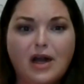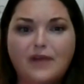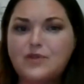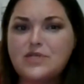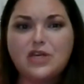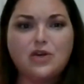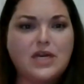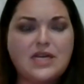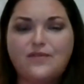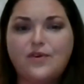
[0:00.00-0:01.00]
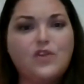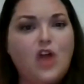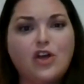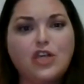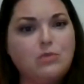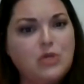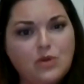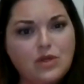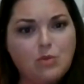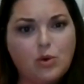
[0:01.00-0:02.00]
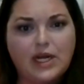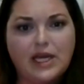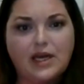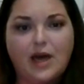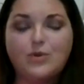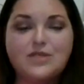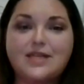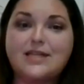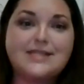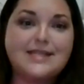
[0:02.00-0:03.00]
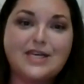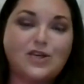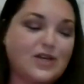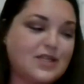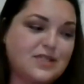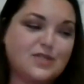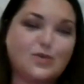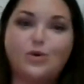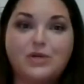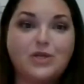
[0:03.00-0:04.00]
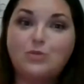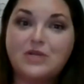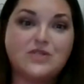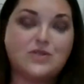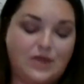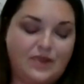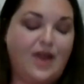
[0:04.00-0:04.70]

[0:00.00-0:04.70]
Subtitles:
If you have a long commute in the morning, I was going to say take your kids to school, but nobody's doing